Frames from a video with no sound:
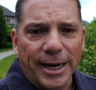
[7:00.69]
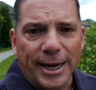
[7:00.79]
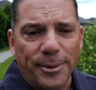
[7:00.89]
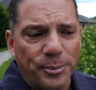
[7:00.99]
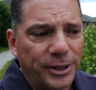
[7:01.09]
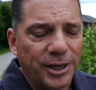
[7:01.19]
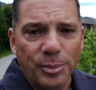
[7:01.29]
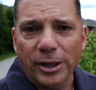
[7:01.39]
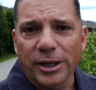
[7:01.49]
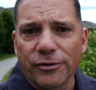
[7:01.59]
but the
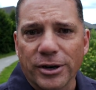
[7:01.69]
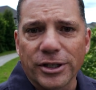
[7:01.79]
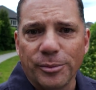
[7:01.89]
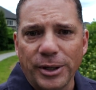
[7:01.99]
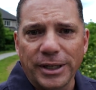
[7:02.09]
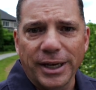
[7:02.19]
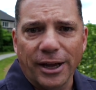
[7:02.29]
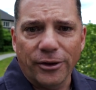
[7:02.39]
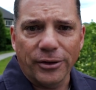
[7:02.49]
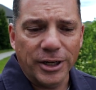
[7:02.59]
ability for us to be
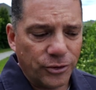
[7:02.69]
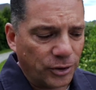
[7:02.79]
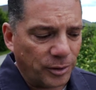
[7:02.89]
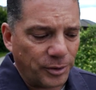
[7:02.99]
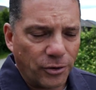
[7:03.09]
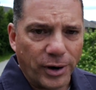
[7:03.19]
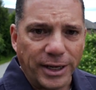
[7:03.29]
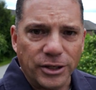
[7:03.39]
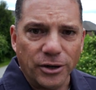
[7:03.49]
together has really been great.